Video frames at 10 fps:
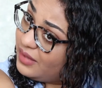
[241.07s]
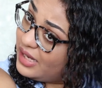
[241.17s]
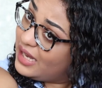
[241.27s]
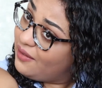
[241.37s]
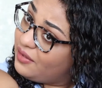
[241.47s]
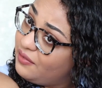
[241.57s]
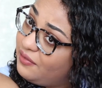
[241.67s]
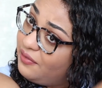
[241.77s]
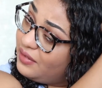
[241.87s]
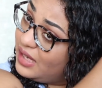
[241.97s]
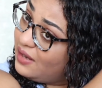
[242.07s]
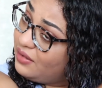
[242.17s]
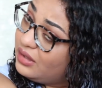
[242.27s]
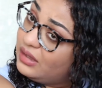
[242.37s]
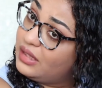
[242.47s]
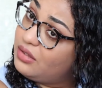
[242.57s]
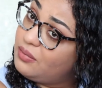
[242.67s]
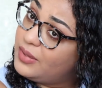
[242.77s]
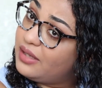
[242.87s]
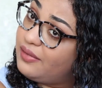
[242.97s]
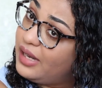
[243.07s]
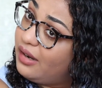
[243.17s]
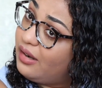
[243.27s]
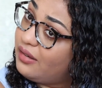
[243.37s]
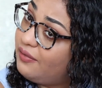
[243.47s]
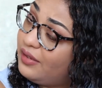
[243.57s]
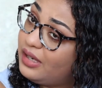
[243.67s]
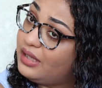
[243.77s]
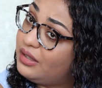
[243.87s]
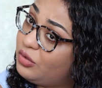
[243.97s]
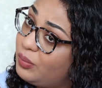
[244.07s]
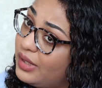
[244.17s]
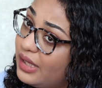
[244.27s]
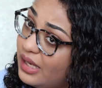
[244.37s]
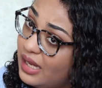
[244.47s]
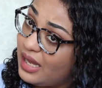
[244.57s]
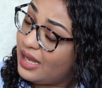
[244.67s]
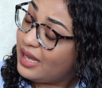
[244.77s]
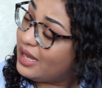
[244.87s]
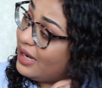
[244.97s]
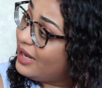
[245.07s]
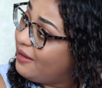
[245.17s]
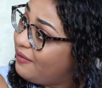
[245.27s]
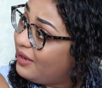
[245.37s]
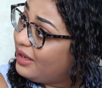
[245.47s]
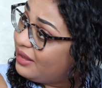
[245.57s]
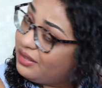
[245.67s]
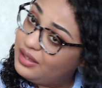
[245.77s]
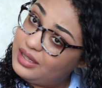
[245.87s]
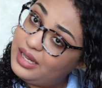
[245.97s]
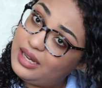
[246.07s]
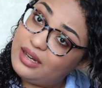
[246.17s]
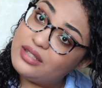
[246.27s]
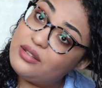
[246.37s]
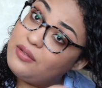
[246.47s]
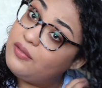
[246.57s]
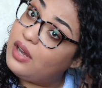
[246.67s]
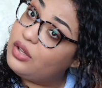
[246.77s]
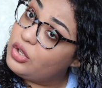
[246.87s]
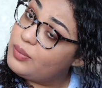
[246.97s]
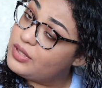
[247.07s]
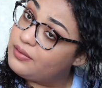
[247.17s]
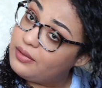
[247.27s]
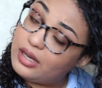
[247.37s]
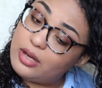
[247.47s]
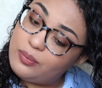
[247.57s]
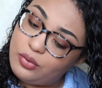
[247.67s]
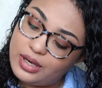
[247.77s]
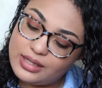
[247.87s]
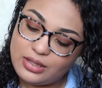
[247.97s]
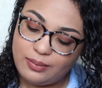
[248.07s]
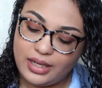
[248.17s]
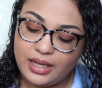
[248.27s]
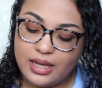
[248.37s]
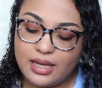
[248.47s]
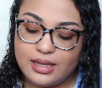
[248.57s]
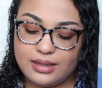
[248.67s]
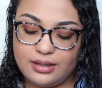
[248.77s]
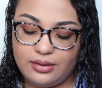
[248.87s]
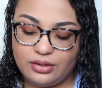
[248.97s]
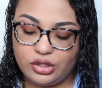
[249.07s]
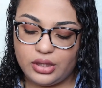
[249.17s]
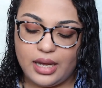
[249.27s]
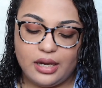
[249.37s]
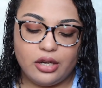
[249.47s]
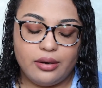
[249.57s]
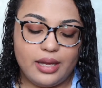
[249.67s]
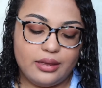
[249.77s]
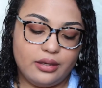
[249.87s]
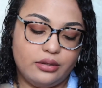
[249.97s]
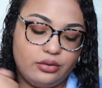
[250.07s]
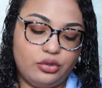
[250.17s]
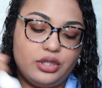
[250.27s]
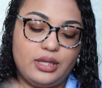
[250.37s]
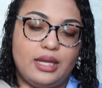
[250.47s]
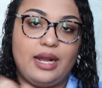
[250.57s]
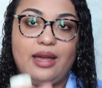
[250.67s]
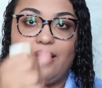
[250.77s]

I have a little bit of hair, very little bit, and I have very thin hair. So volume is very important to me to kind of create the illusion that I